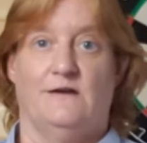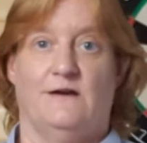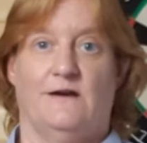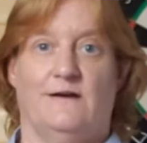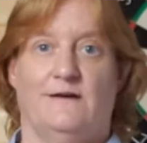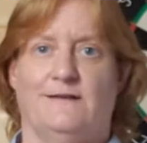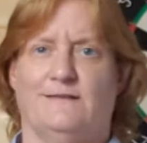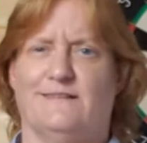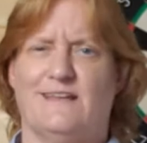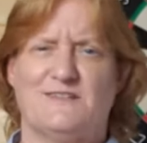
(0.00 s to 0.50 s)

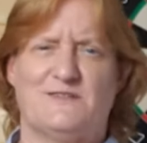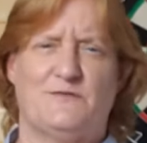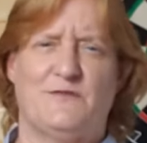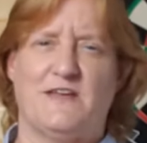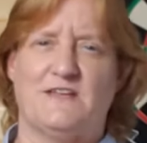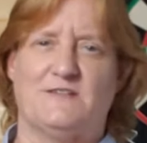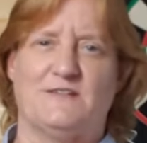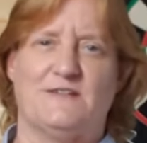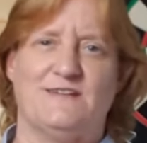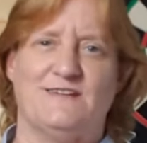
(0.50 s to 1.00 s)
Let's
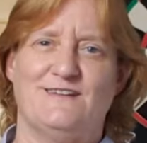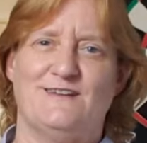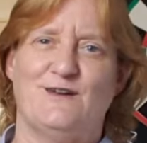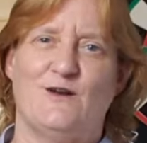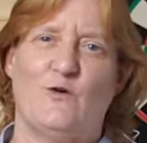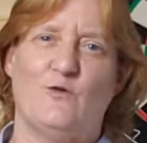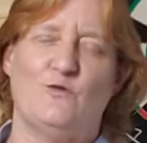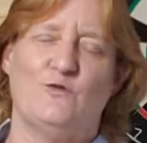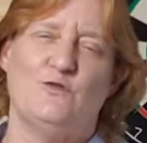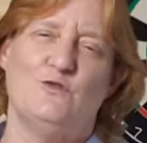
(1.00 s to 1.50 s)
face it,
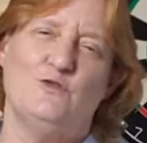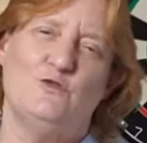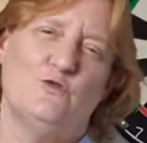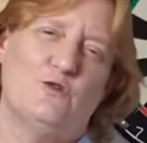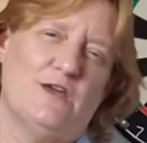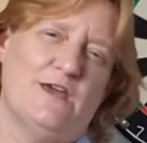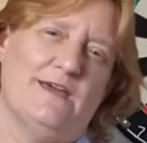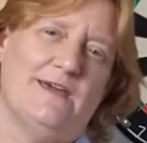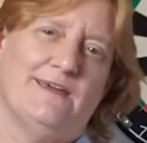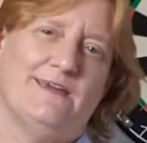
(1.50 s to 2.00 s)
you
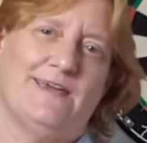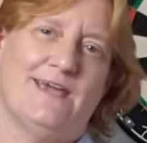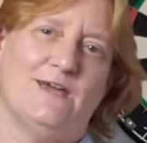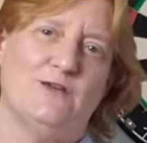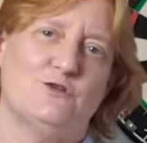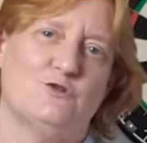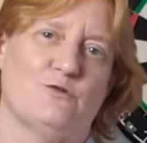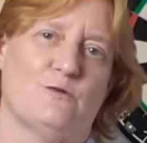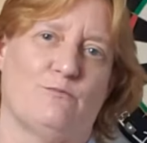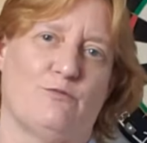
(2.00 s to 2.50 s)
can't
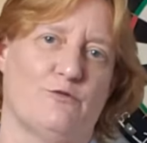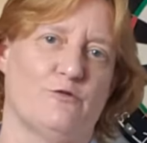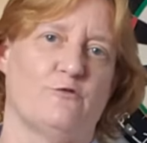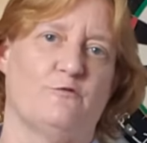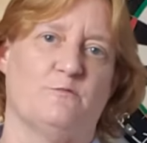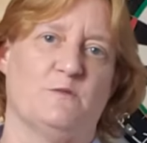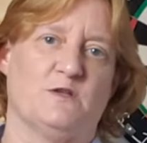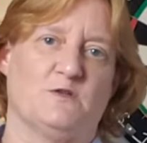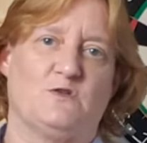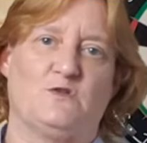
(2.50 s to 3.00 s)
gauge your
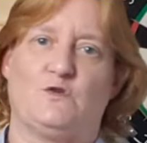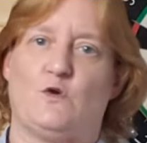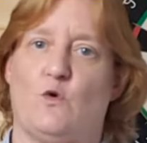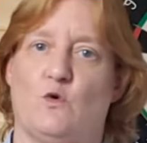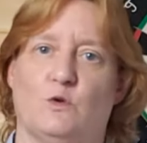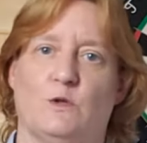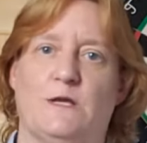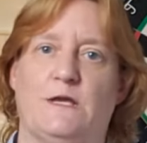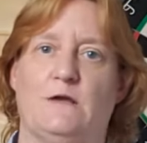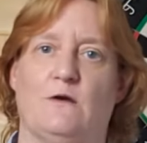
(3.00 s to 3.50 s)
improvements
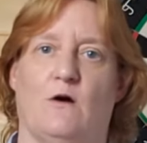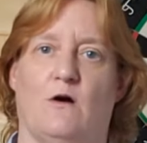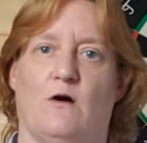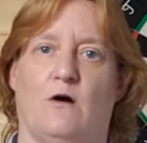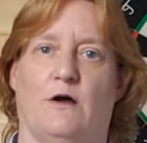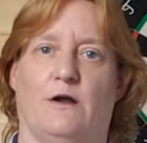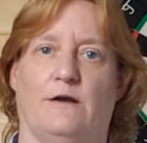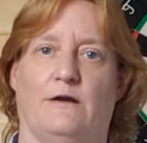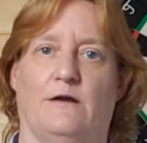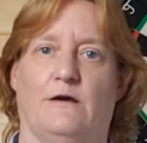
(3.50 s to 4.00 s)
solely
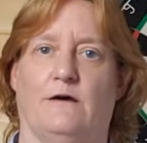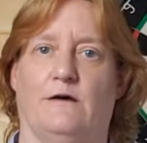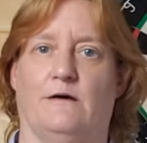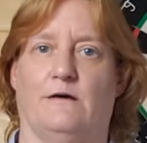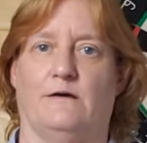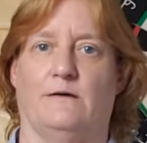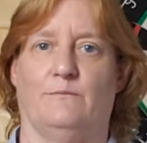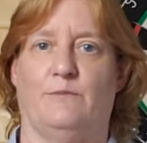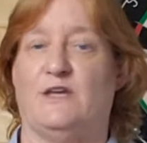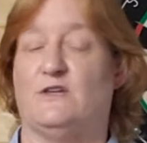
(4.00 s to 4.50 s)

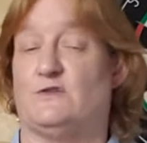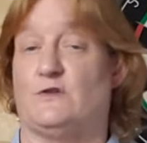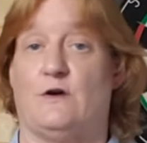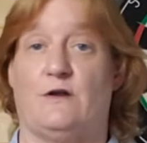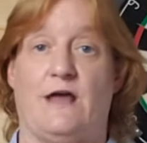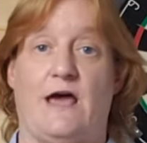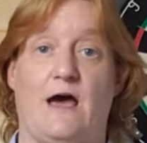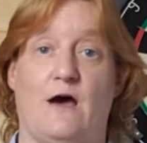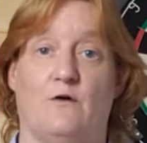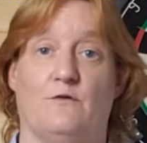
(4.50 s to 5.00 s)
on based
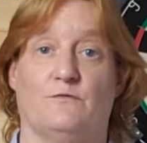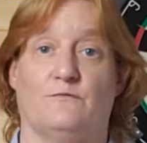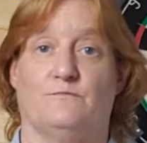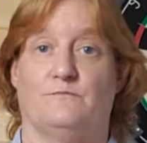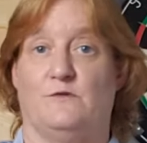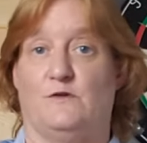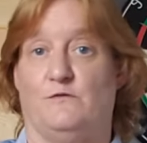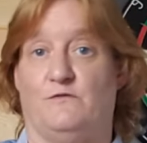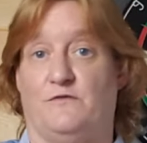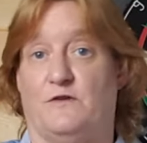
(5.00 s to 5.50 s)
on how
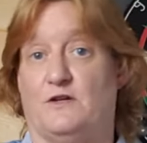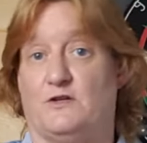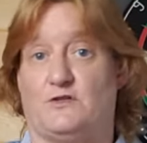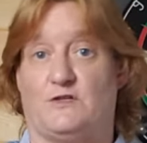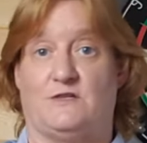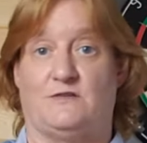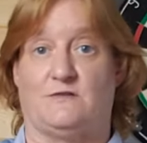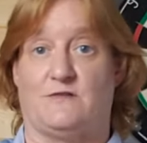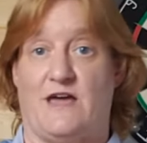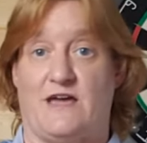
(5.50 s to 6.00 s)
you finished
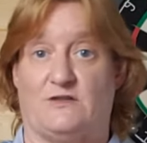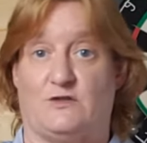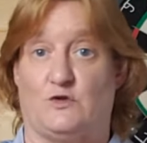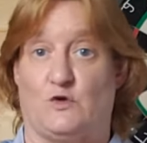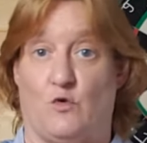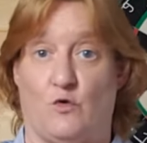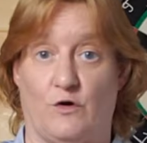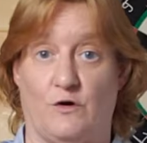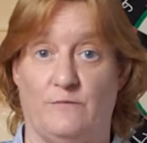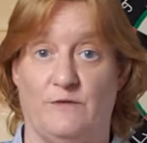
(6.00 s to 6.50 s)
at the last
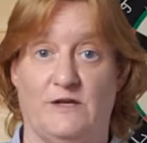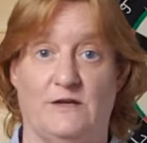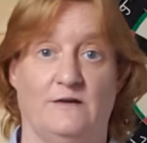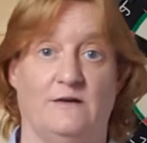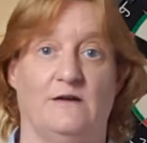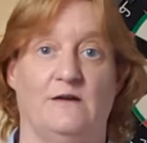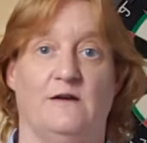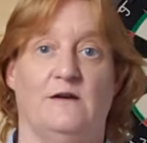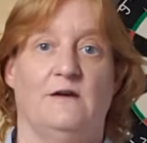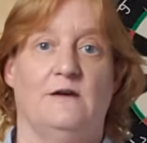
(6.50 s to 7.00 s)
tournament
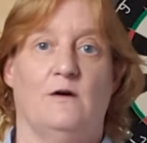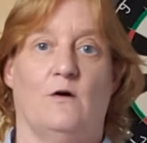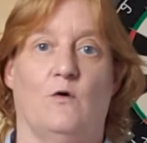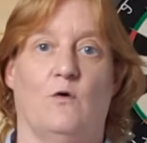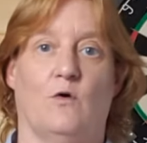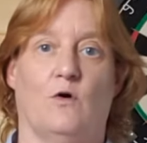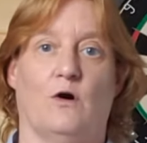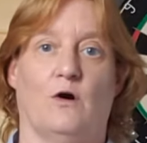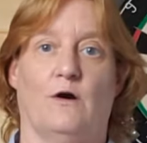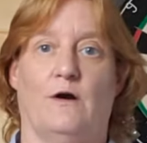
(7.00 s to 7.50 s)

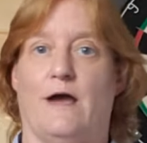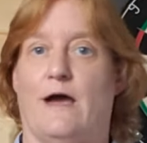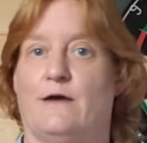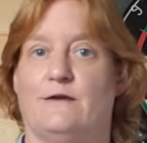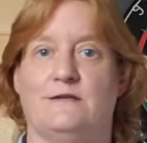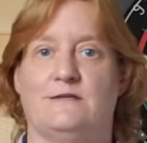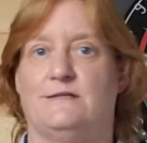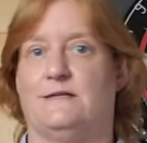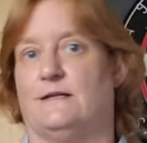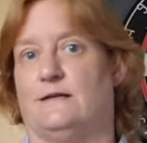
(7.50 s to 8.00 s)
or how
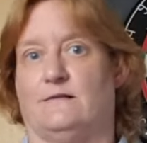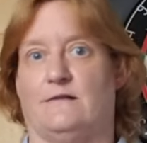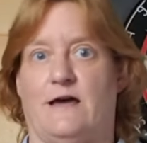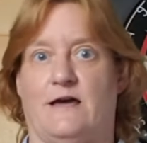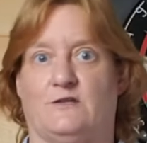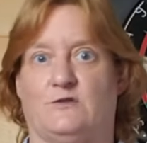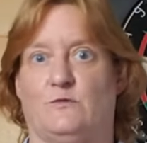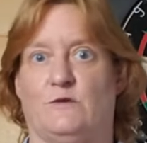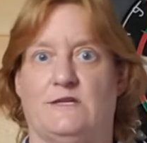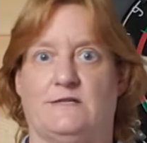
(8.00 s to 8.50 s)
you did at
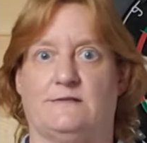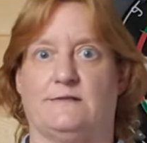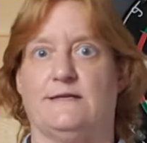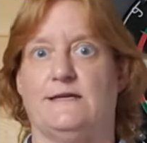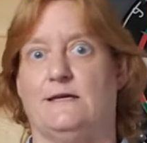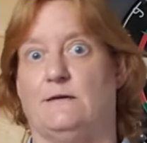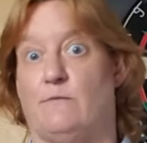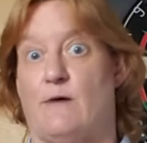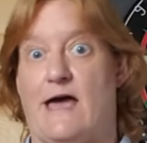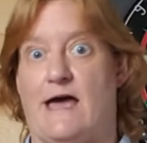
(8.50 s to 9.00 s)
last week's
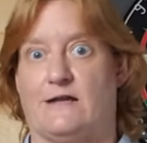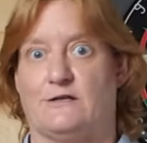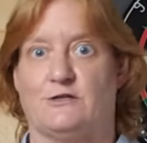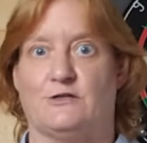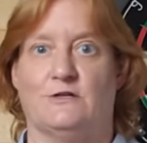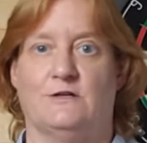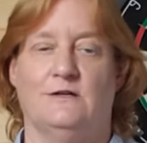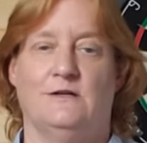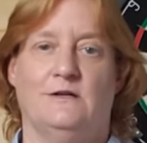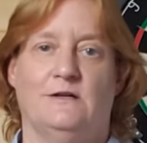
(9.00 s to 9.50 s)
league
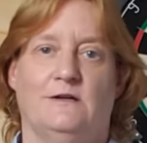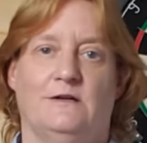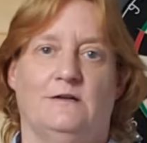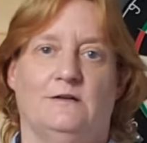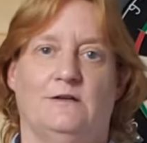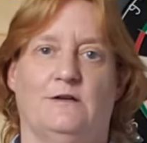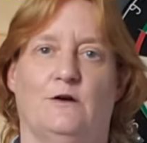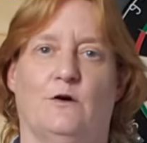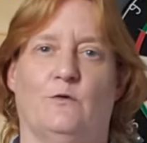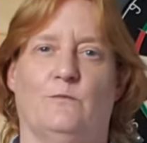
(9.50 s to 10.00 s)
match.
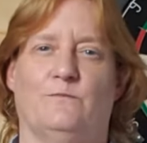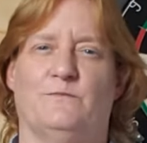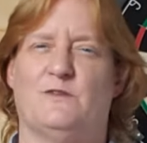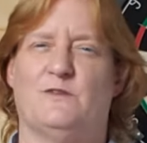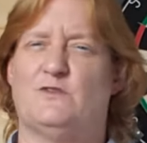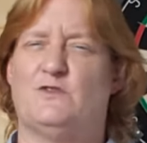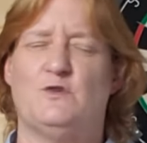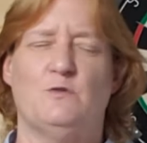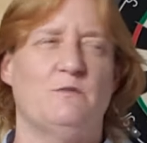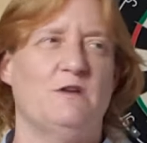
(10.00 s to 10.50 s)

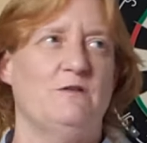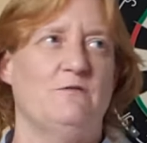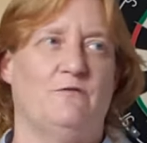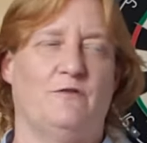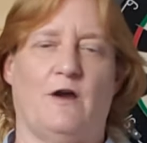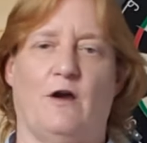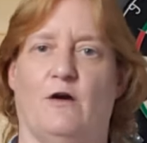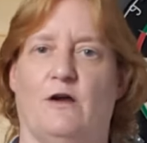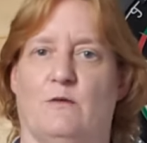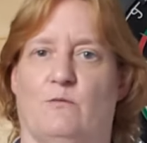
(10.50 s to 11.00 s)
There's too many
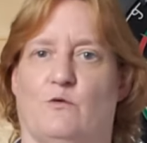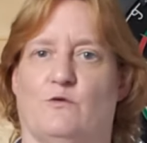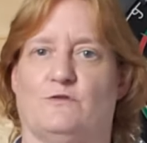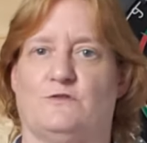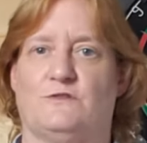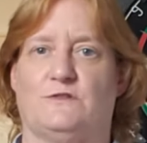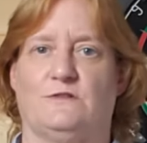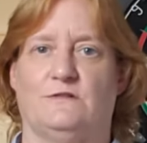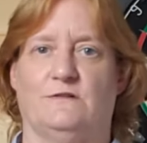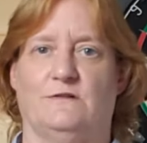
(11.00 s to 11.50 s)

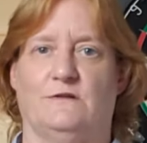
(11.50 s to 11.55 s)
variables.